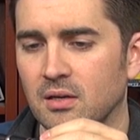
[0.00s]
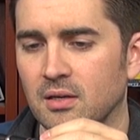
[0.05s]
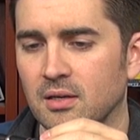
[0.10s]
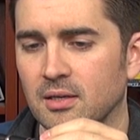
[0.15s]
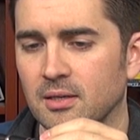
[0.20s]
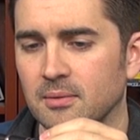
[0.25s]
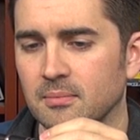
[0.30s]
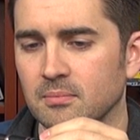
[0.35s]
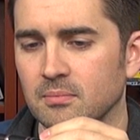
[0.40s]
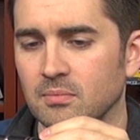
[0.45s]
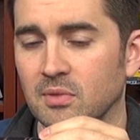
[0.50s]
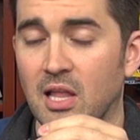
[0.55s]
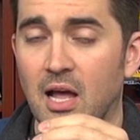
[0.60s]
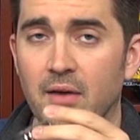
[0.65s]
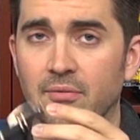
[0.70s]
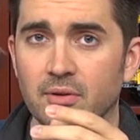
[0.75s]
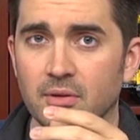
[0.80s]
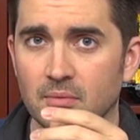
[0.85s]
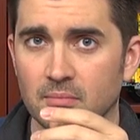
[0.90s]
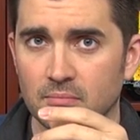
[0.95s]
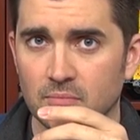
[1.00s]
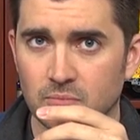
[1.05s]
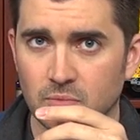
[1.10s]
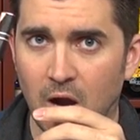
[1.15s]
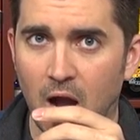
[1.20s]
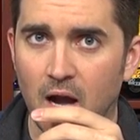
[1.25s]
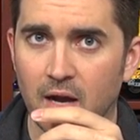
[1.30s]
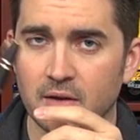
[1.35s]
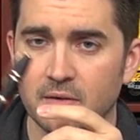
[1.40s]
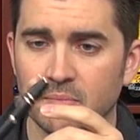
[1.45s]
um, lava
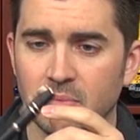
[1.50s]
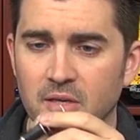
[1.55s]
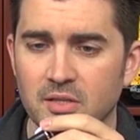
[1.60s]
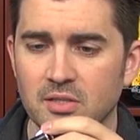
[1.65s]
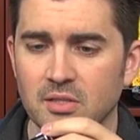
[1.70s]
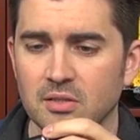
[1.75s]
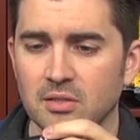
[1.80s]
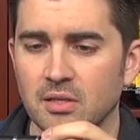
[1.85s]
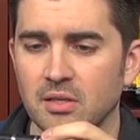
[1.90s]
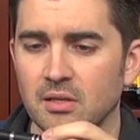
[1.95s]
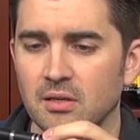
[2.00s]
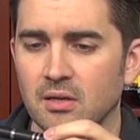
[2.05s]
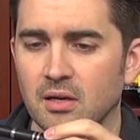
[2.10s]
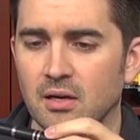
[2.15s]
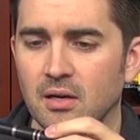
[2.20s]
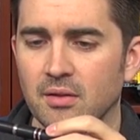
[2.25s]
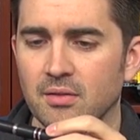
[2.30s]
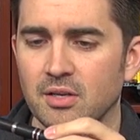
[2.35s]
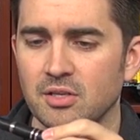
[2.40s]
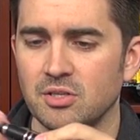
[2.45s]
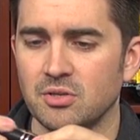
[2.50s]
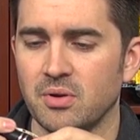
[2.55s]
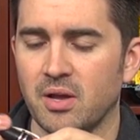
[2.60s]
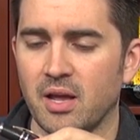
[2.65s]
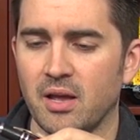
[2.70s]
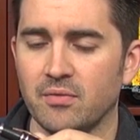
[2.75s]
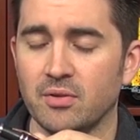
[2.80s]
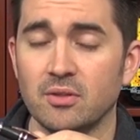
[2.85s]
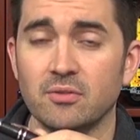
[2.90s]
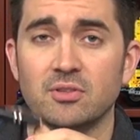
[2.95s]
rock basically uh, that you
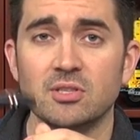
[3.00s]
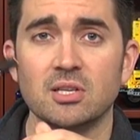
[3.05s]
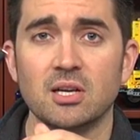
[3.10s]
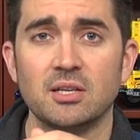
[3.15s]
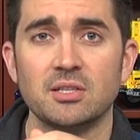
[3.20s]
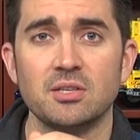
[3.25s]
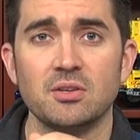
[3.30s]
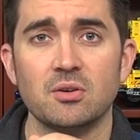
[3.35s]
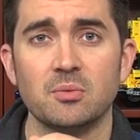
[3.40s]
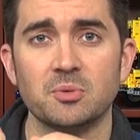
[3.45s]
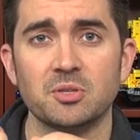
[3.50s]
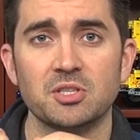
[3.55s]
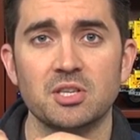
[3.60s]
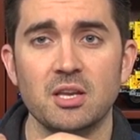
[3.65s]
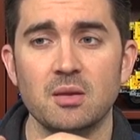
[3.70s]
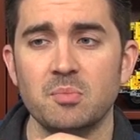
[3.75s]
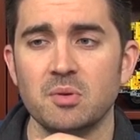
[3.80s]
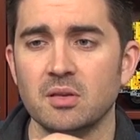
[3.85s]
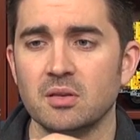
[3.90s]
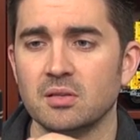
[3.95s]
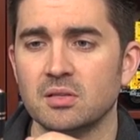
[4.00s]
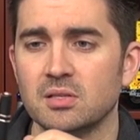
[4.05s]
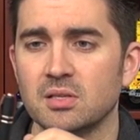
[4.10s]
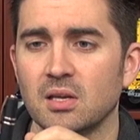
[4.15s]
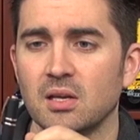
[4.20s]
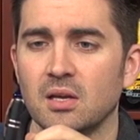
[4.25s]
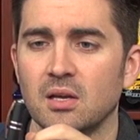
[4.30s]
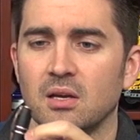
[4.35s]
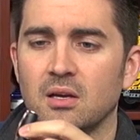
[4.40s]
have in the Visconti Homo sapiens.